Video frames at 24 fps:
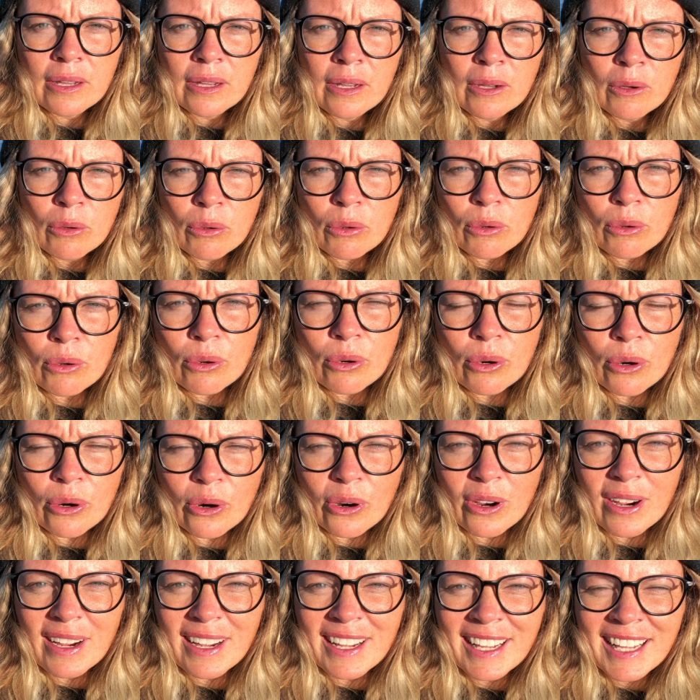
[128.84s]
Whew,
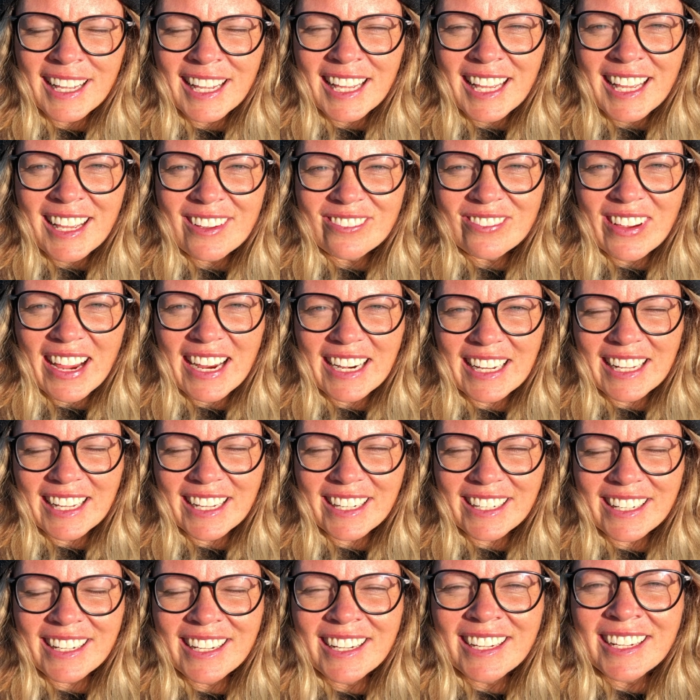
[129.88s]
made
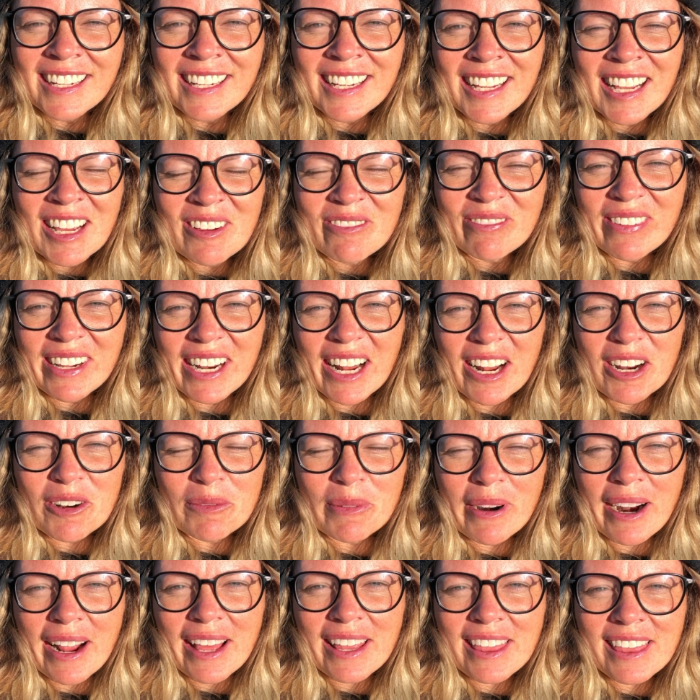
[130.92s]
it. Bit out of
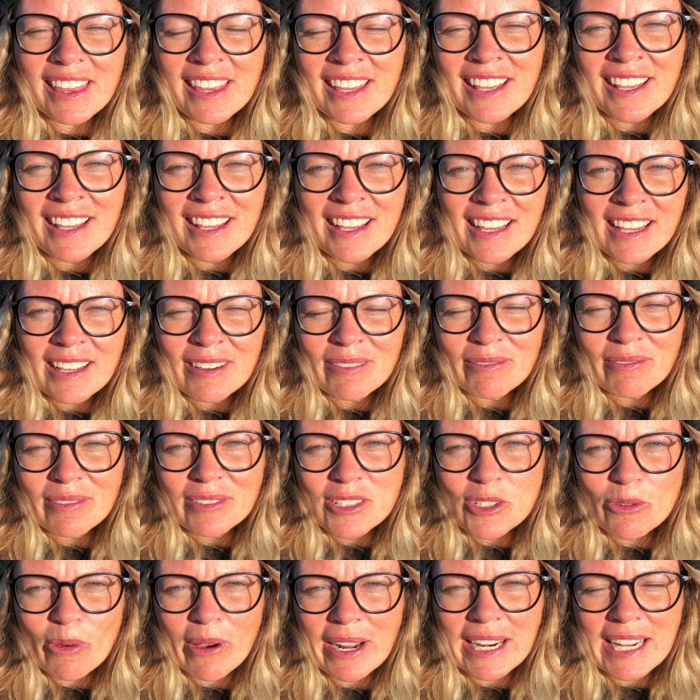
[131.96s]
breath,
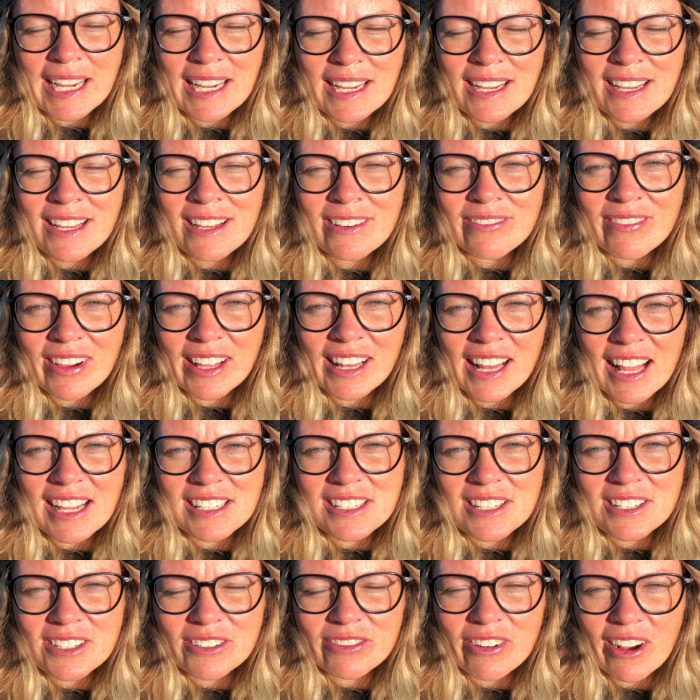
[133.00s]
sweaty, my
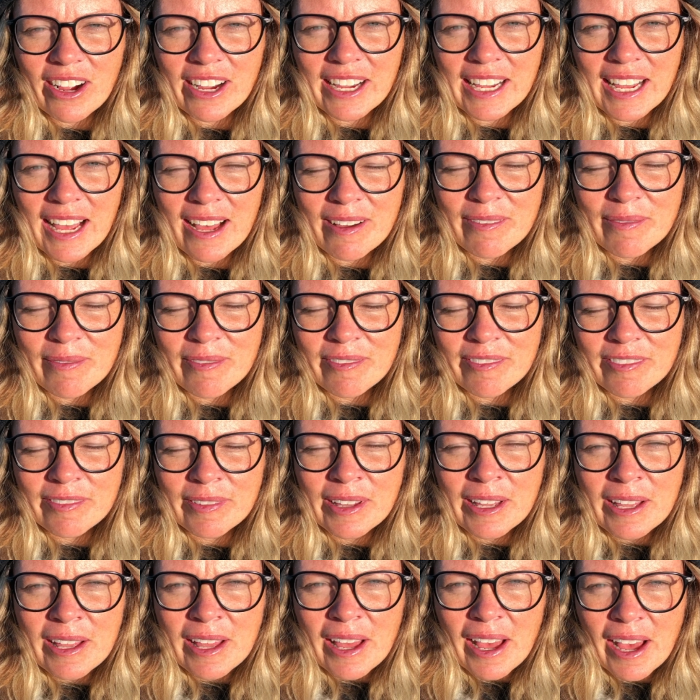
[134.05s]
glasses are fogging up.
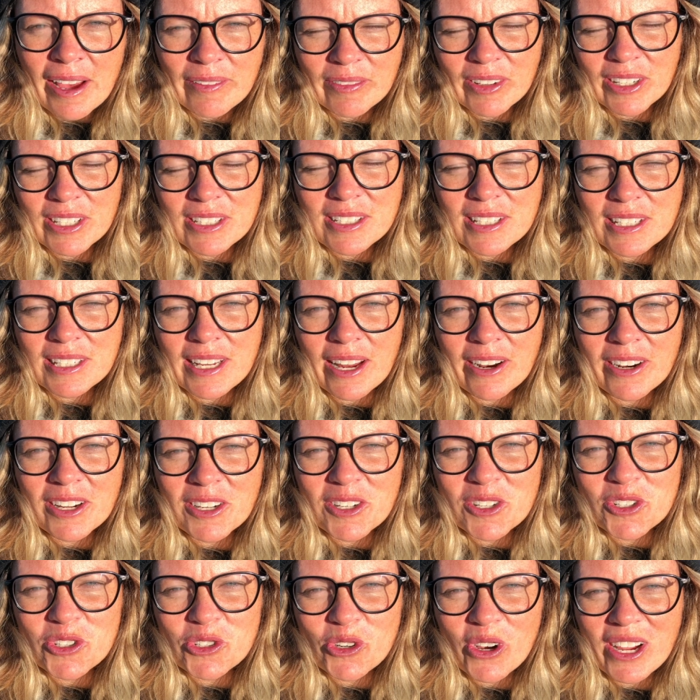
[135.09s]
I'm gonna sit down
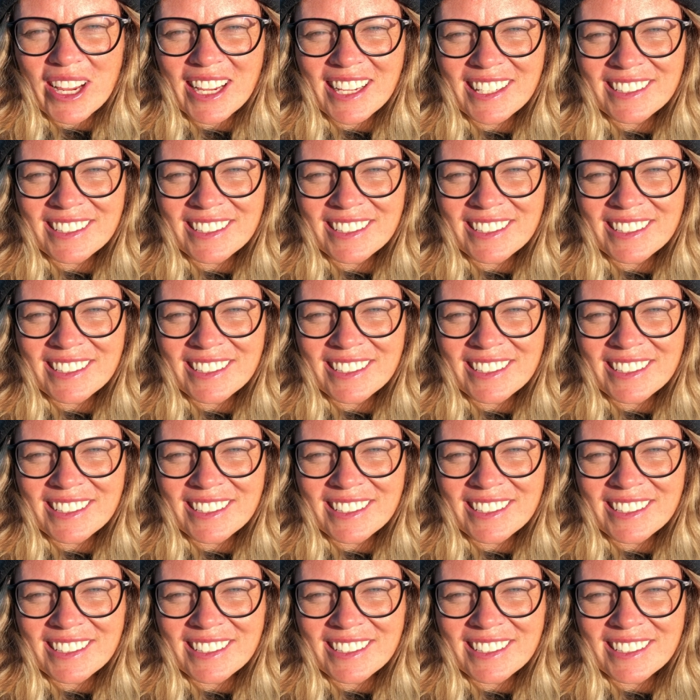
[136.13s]
and enjoy.